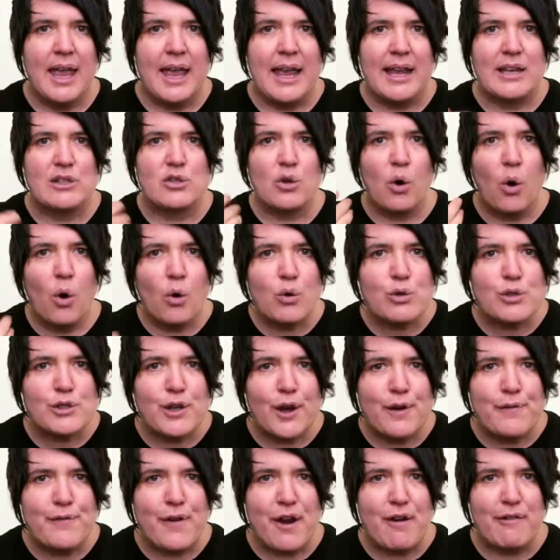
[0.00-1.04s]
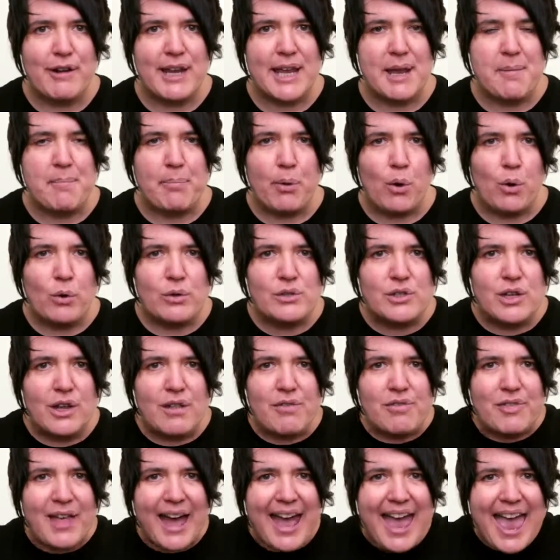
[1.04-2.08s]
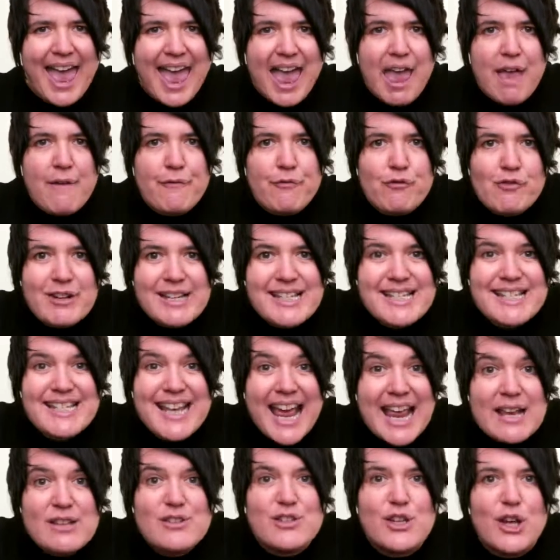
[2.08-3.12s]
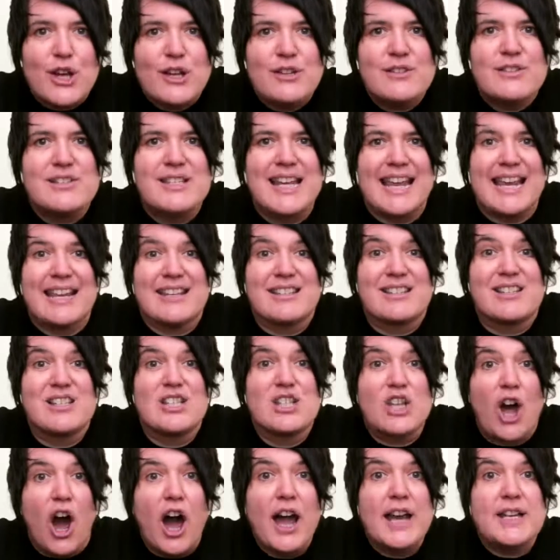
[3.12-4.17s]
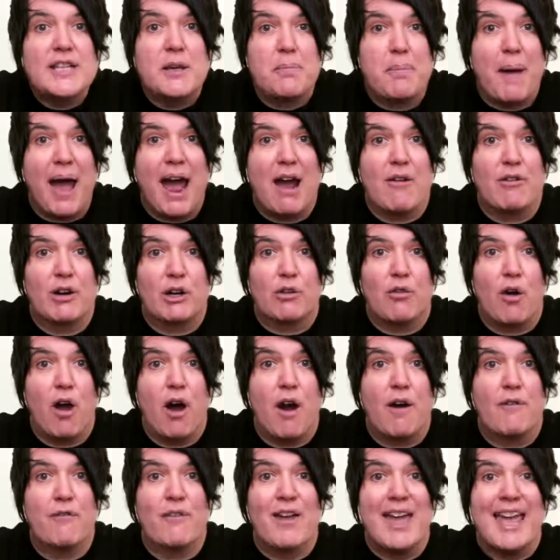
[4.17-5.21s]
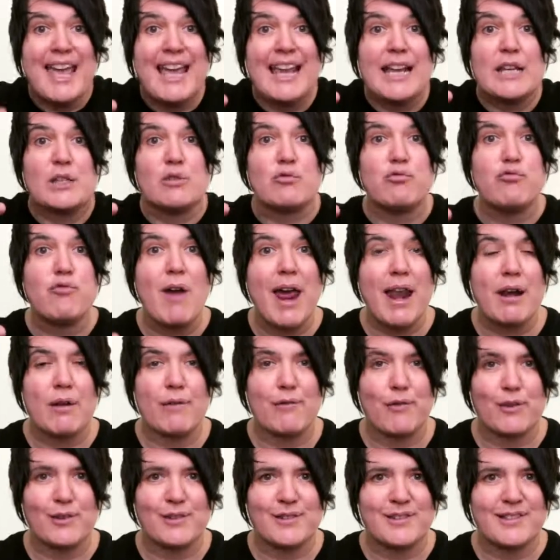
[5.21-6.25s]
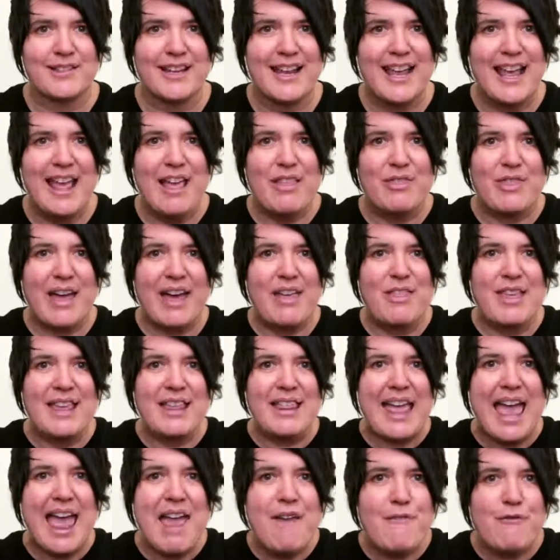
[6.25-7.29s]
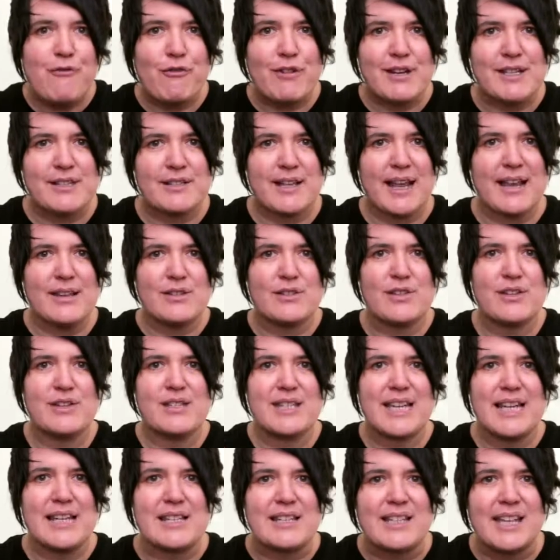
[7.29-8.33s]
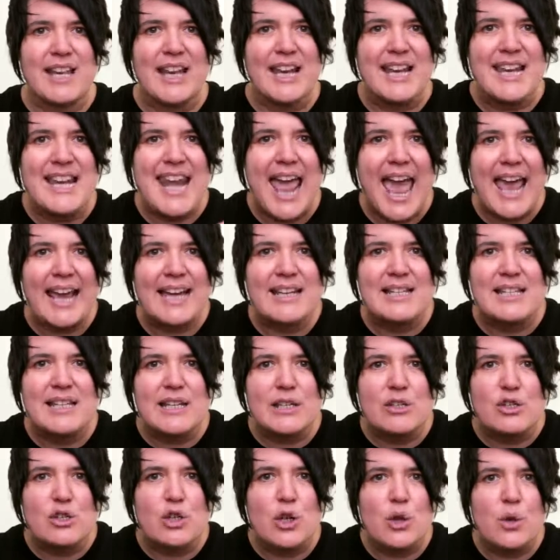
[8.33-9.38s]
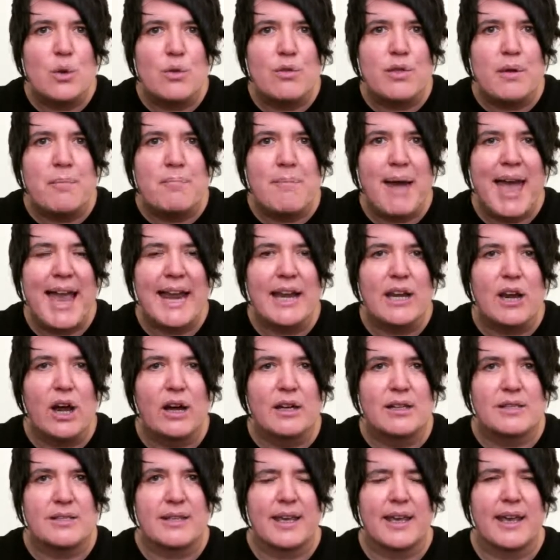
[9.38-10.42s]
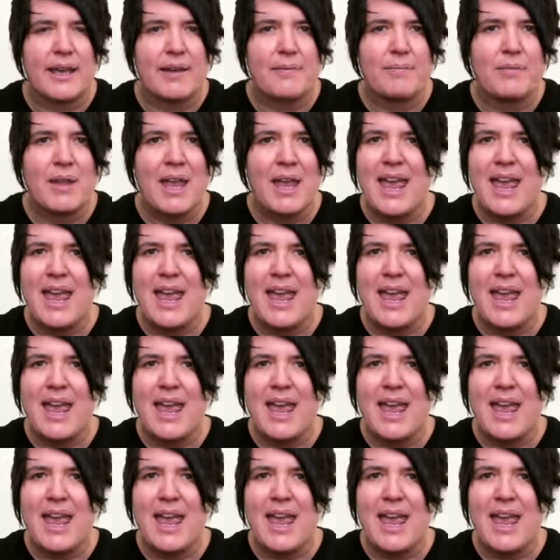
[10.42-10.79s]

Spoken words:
It's also very important that every sentence inside a paragraph is relevant, that every sentence is connected to the main idea.